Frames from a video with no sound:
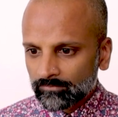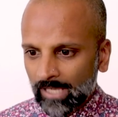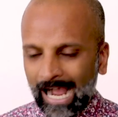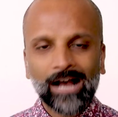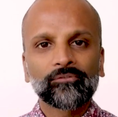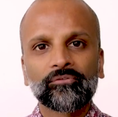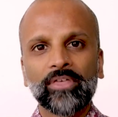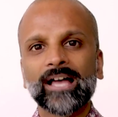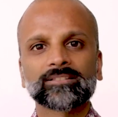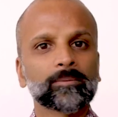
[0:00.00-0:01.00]
have
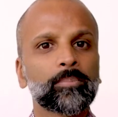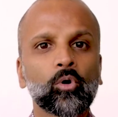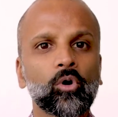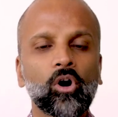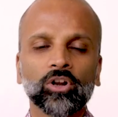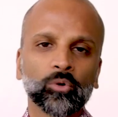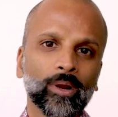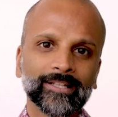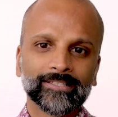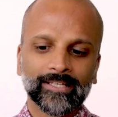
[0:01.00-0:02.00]
that support on a
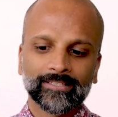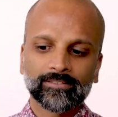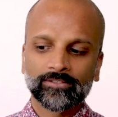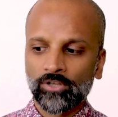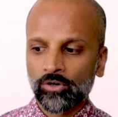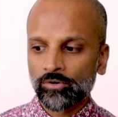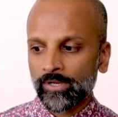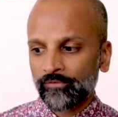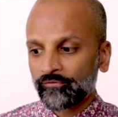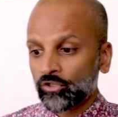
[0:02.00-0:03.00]
wedding day. So
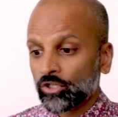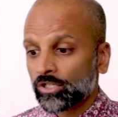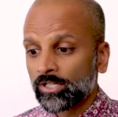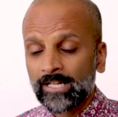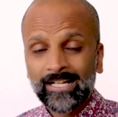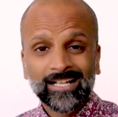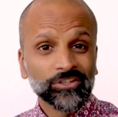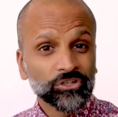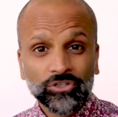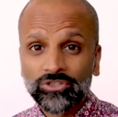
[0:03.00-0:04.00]
if you're
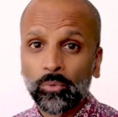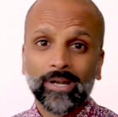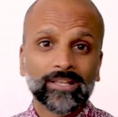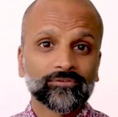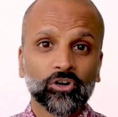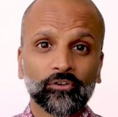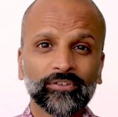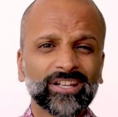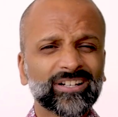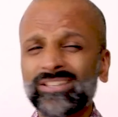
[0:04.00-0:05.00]
new to wedding
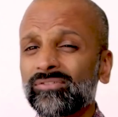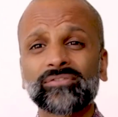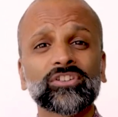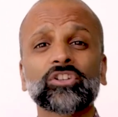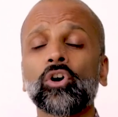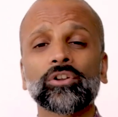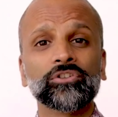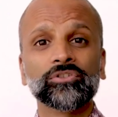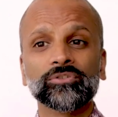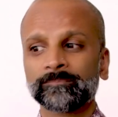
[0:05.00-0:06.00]
photography, and even if you're not
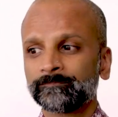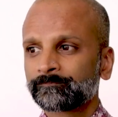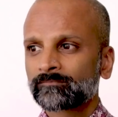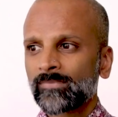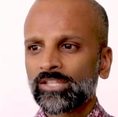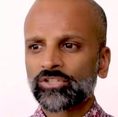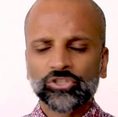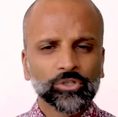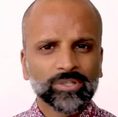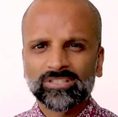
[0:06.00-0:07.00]
new, you're
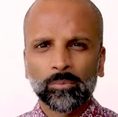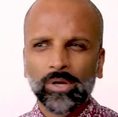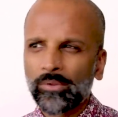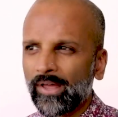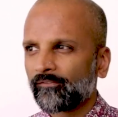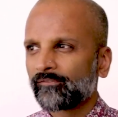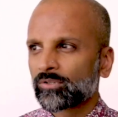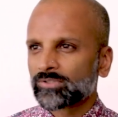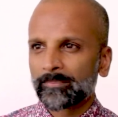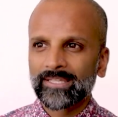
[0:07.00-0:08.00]
shooting somewhere that
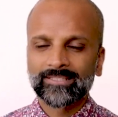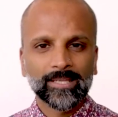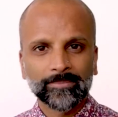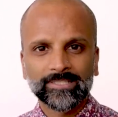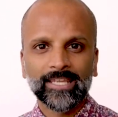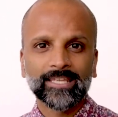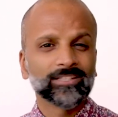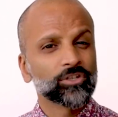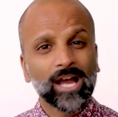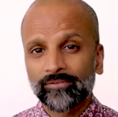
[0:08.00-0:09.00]
feels a bit intimidating
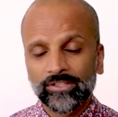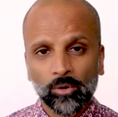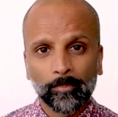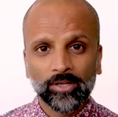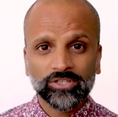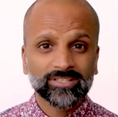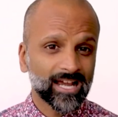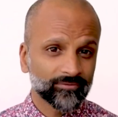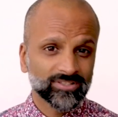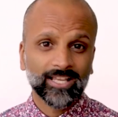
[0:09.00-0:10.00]
and you have it in your budget to
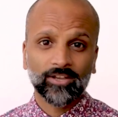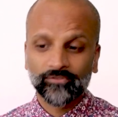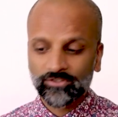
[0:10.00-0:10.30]
have a second